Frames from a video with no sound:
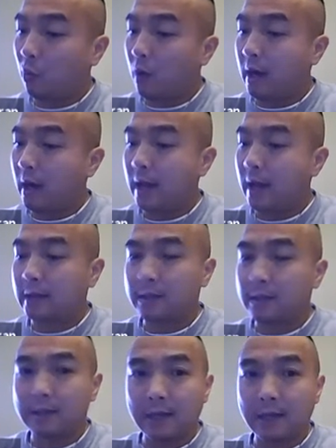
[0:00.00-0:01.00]
the
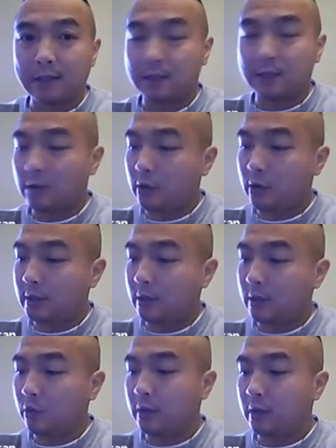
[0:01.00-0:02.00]
Y-axis, X is always
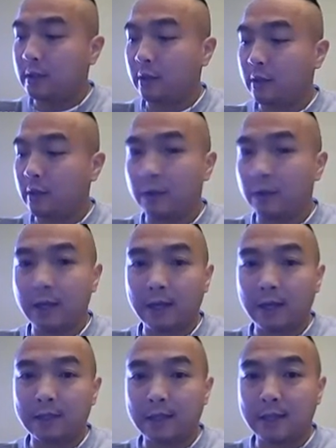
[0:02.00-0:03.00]
equal to 0. On the
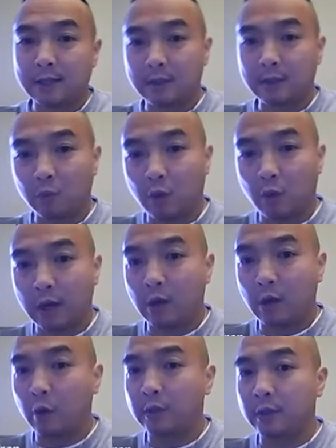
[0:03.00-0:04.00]
X-axis, Y
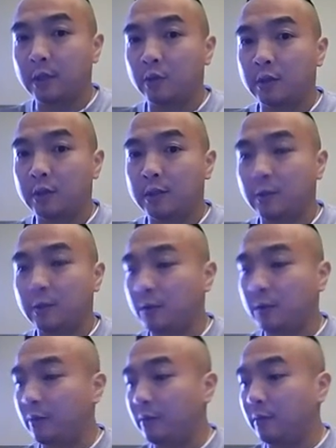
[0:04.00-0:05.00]
always equals to
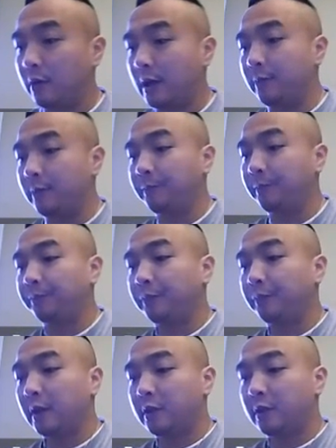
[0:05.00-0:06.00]
0. Okay,
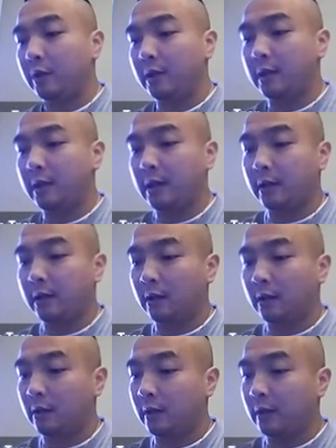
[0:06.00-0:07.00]
so anything
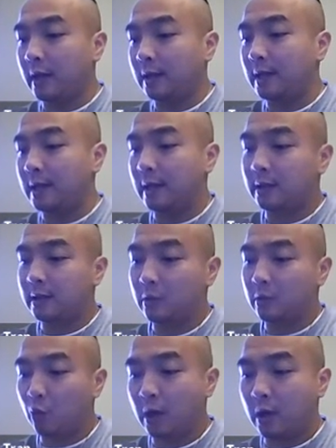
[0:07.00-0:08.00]
along the
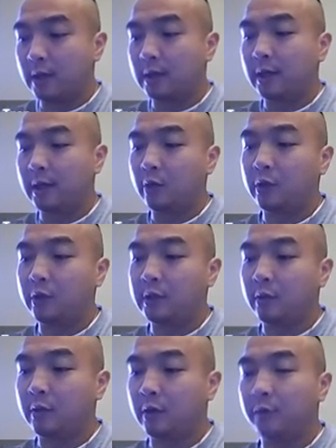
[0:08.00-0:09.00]
X-axis, Y is going to equal to
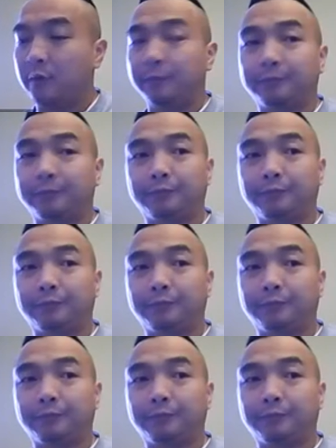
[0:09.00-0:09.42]
0.